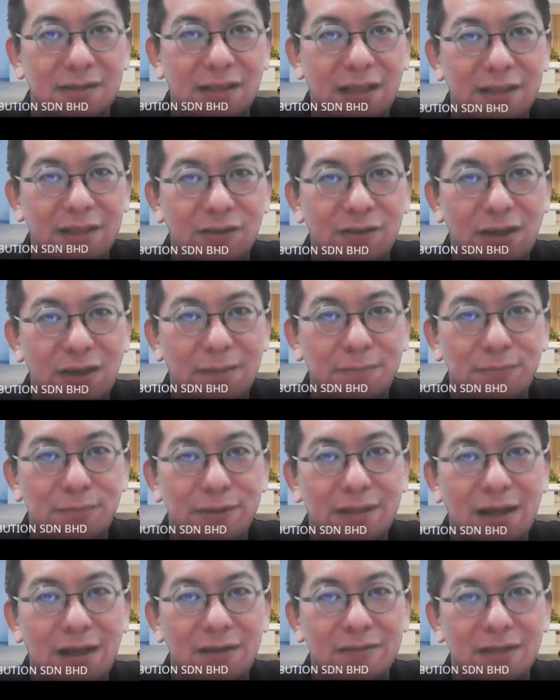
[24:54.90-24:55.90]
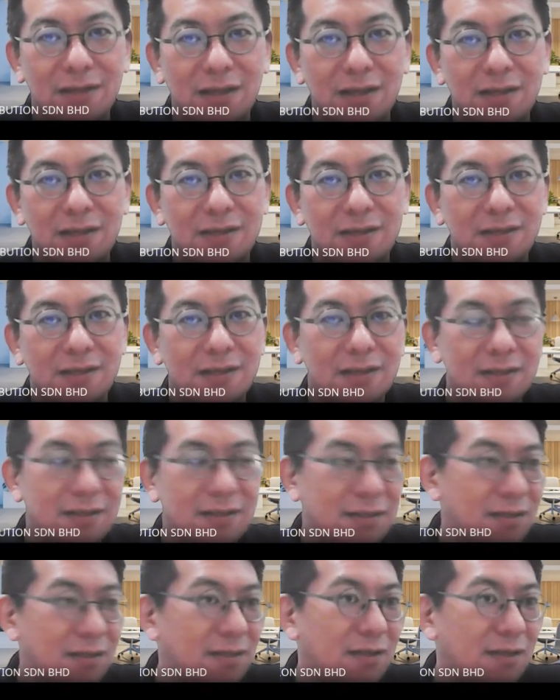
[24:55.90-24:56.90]
Then you can print out the
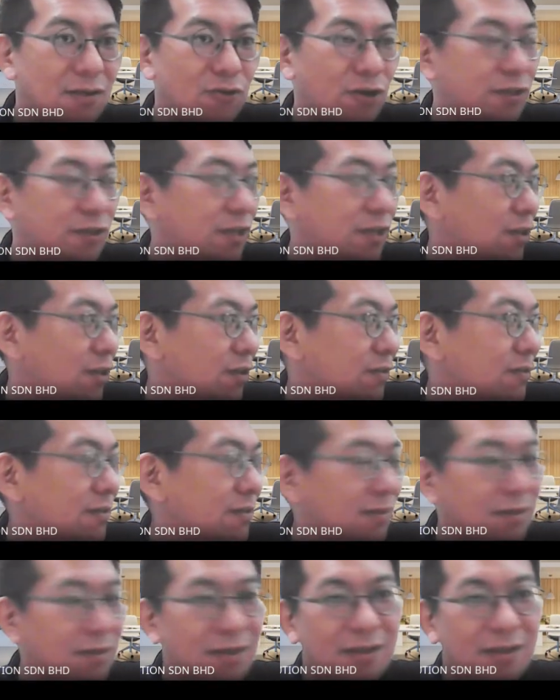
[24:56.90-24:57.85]
credit note.